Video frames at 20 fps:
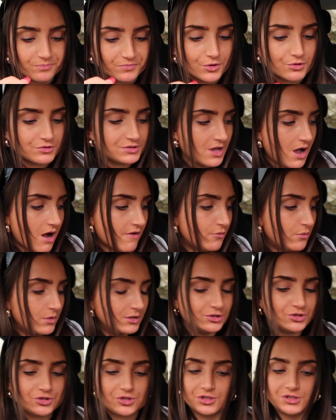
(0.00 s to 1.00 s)
because the other
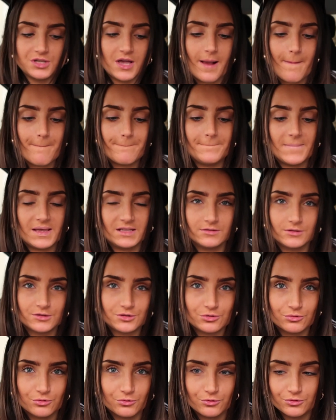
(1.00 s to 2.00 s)
one's just like mint
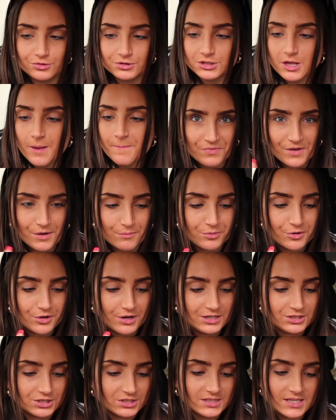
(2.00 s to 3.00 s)
sauce, it
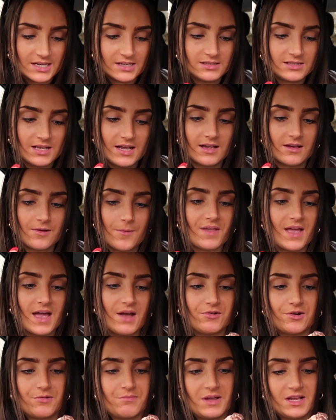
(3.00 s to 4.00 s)
purely just tastes like
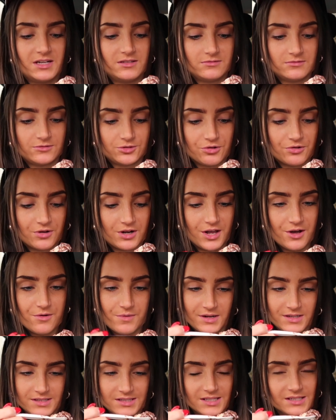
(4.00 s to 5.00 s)
Aero mint chocolate,
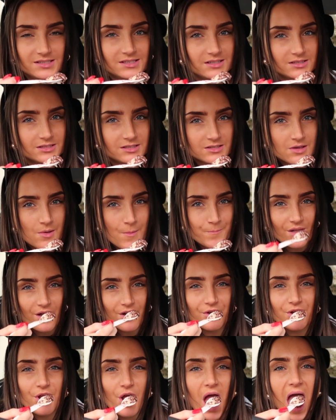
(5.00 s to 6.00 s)
whereas this is,
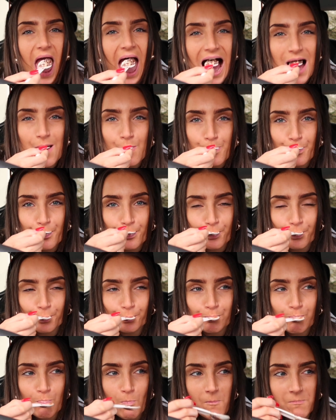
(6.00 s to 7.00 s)
I don't
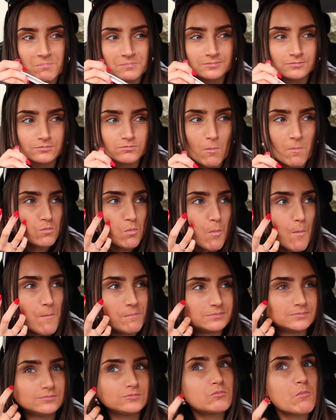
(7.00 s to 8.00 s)

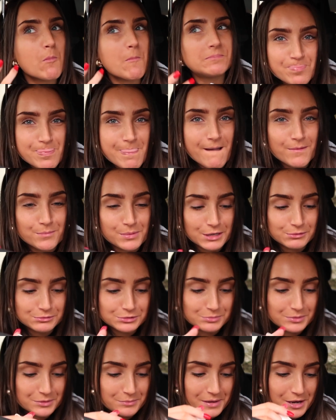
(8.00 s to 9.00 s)
know. That bite was
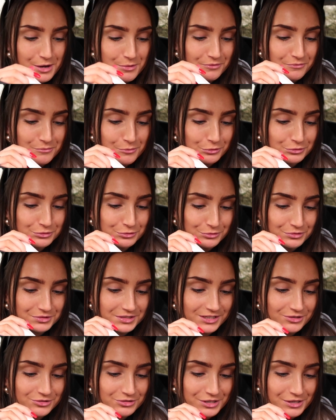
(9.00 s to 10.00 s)
a bit better with more sauce,
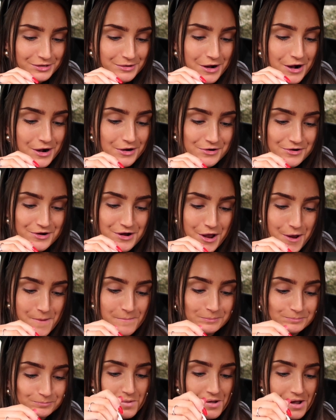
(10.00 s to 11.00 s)
actually. I don't
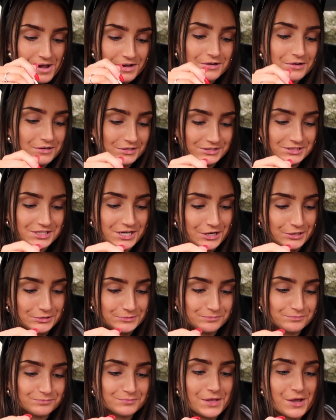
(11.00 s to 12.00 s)
know. I can't
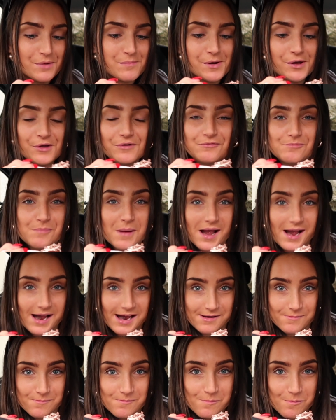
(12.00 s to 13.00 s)
tell. They're both
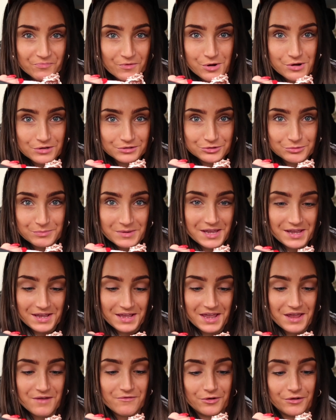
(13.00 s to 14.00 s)
pang. I can't stop
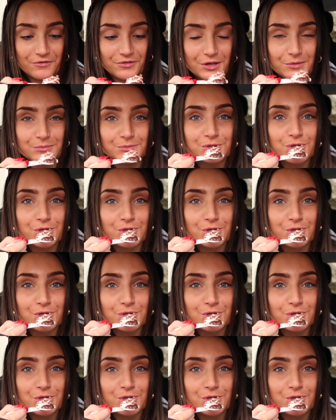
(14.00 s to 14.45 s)
eating either of them,